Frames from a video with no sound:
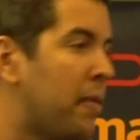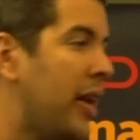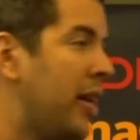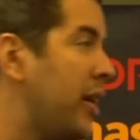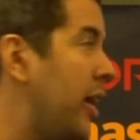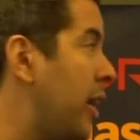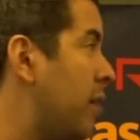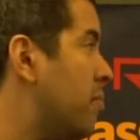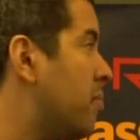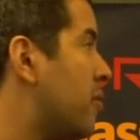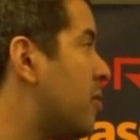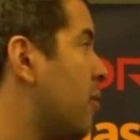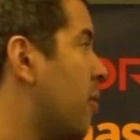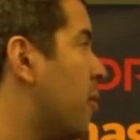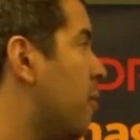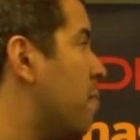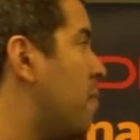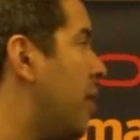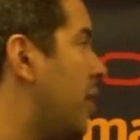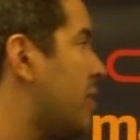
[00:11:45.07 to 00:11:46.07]
my name.
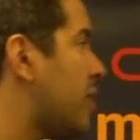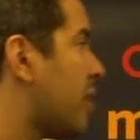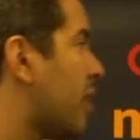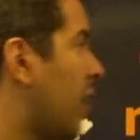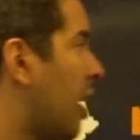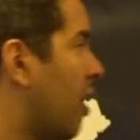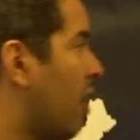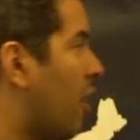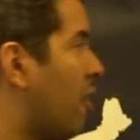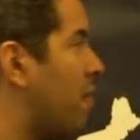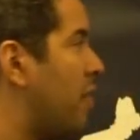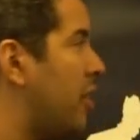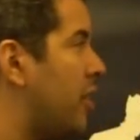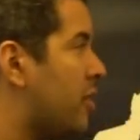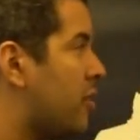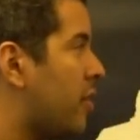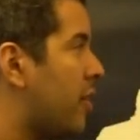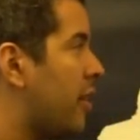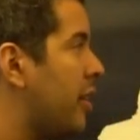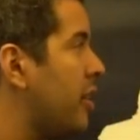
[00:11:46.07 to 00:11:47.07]
So basically, I love
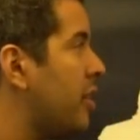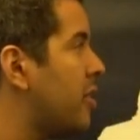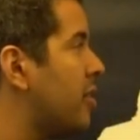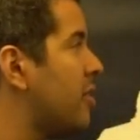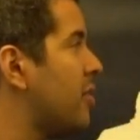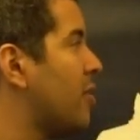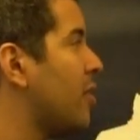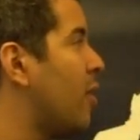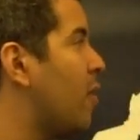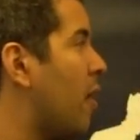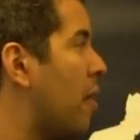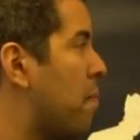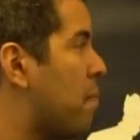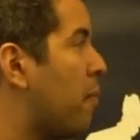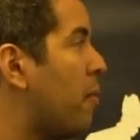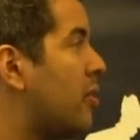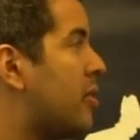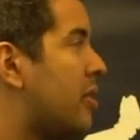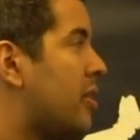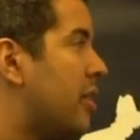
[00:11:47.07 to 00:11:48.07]
history, so I
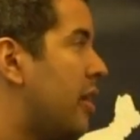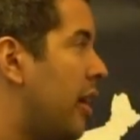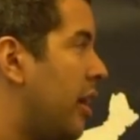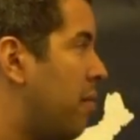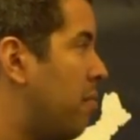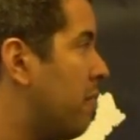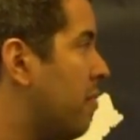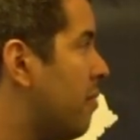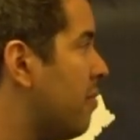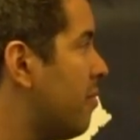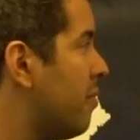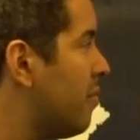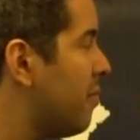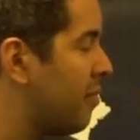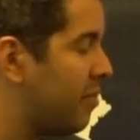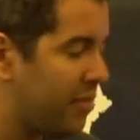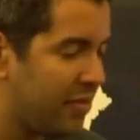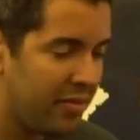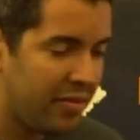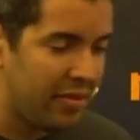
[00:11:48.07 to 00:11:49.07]
put this name.
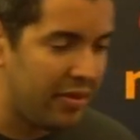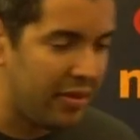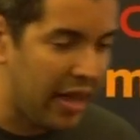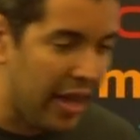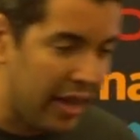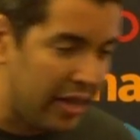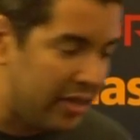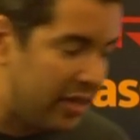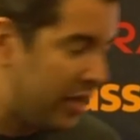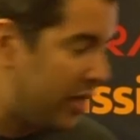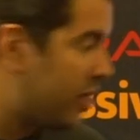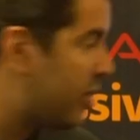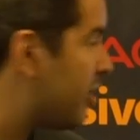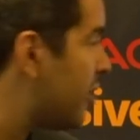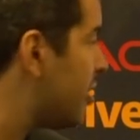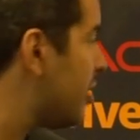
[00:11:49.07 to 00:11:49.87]
That is it.